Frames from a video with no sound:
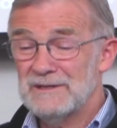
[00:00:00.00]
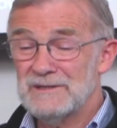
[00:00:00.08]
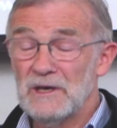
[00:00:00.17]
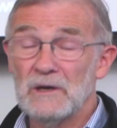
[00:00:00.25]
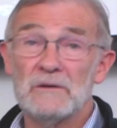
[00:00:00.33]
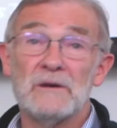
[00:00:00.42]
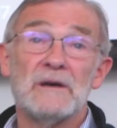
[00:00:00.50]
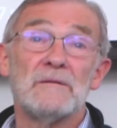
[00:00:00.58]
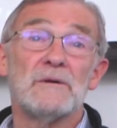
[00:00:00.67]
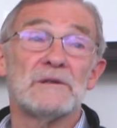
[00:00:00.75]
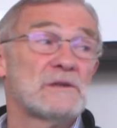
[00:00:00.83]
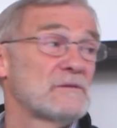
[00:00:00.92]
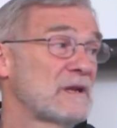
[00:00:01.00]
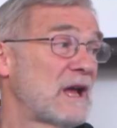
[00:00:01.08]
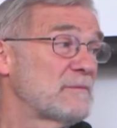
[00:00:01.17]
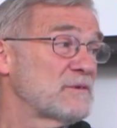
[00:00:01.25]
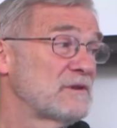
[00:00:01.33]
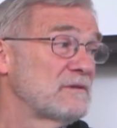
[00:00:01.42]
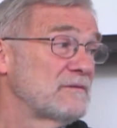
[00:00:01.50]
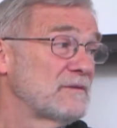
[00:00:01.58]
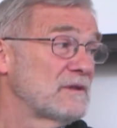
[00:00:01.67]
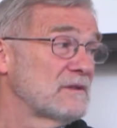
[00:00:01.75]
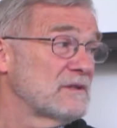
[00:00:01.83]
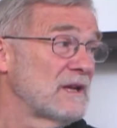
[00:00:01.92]
So was there an option
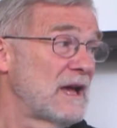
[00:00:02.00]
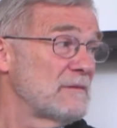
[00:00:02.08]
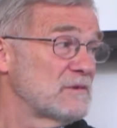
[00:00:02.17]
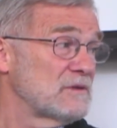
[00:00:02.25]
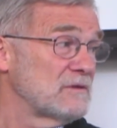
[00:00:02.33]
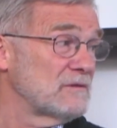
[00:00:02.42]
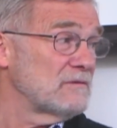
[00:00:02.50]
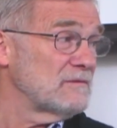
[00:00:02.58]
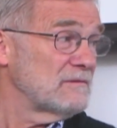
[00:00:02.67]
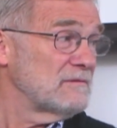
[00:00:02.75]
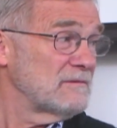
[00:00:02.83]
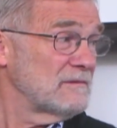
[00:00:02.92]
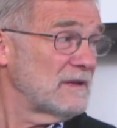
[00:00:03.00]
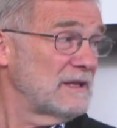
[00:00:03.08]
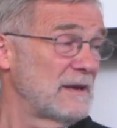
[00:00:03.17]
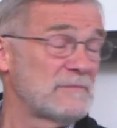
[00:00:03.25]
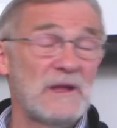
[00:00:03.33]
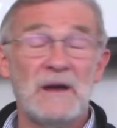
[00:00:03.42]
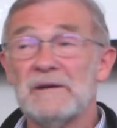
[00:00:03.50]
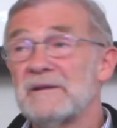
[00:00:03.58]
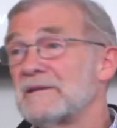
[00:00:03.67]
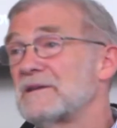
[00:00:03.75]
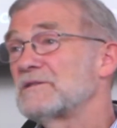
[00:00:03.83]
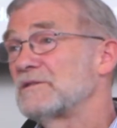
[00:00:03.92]
for the Times to clamp down
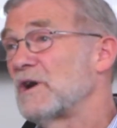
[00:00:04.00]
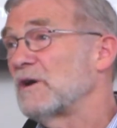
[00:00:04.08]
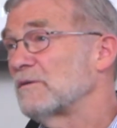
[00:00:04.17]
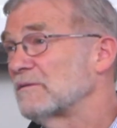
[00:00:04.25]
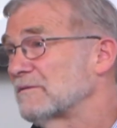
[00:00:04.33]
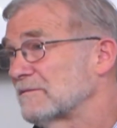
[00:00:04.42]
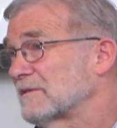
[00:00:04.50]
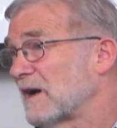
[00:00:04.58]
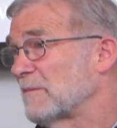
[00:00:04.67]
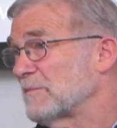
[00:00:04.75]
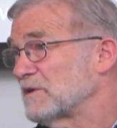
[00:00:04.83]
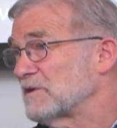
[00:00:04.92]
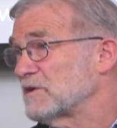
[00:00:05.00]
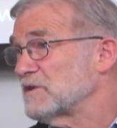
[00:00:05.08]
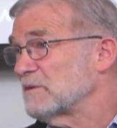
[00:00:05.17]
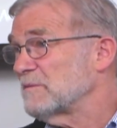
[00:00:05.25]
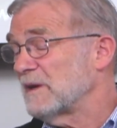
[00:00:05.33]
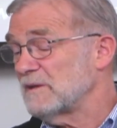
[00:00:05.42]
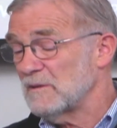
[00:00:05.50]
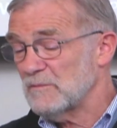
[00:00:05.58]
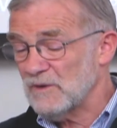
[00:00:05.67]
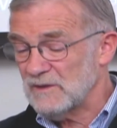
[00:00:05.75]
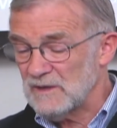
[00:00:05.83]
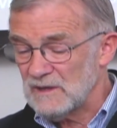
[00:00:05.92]
on this? No. Competition made
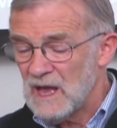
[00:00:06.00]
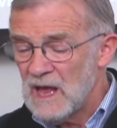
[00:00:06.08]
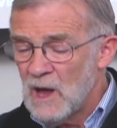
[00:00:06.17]
them print it.